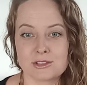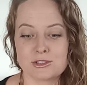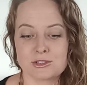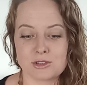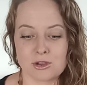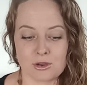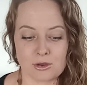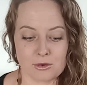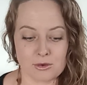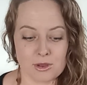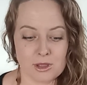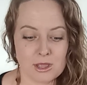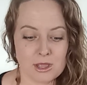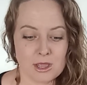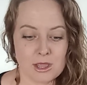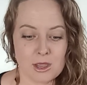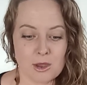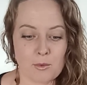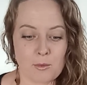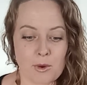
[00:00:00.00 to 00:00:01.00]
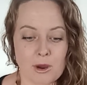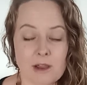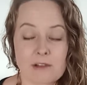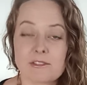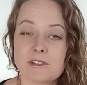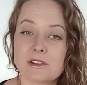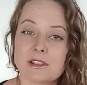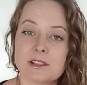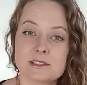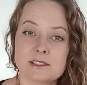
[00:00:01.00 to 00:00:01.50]
So
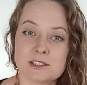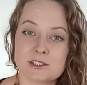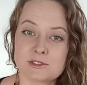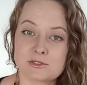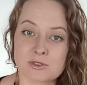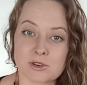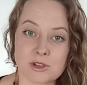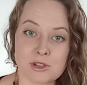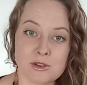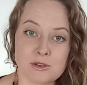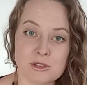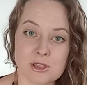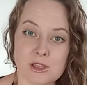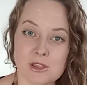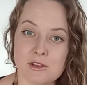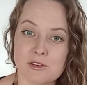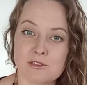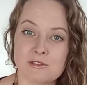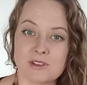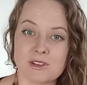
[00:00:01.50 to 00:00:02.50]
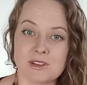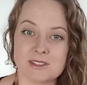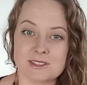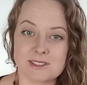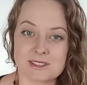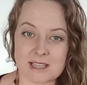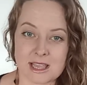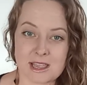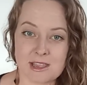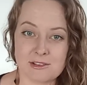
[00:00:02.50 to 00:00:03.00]
wherever this is for you that you feel
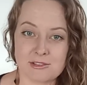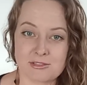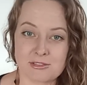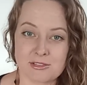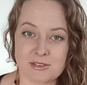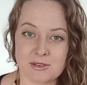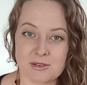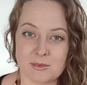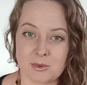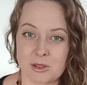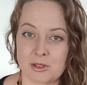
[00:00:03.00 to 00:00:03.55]
safe,